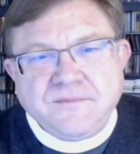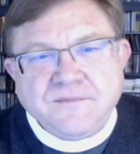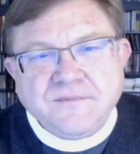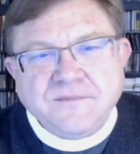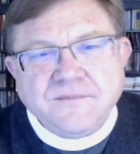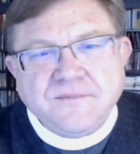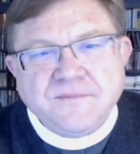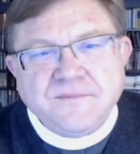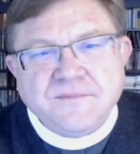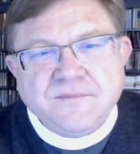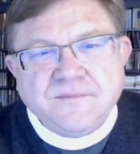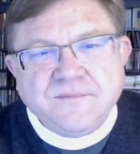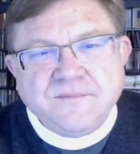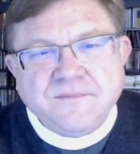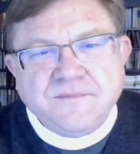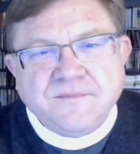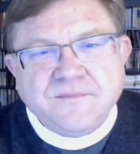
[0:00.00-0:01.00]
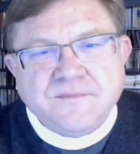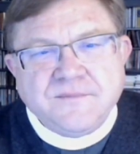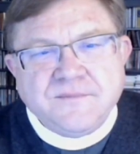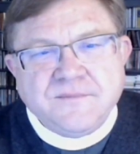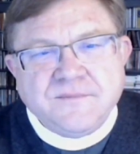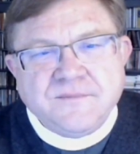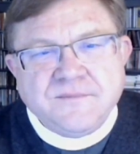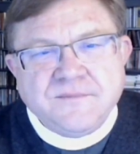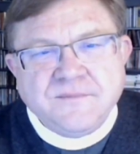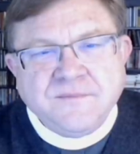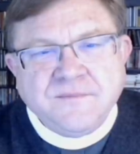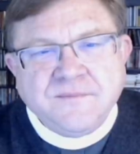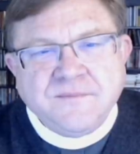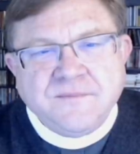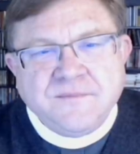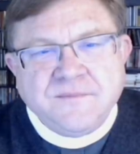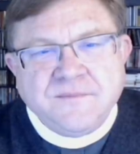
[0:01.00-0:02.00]

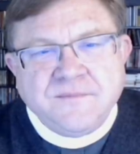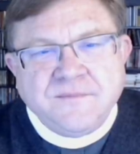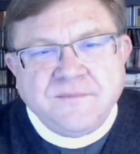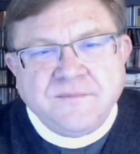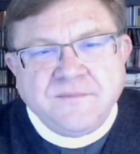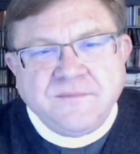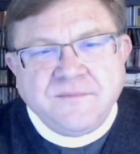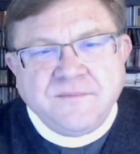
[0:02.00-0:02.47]
This person isn't speaking.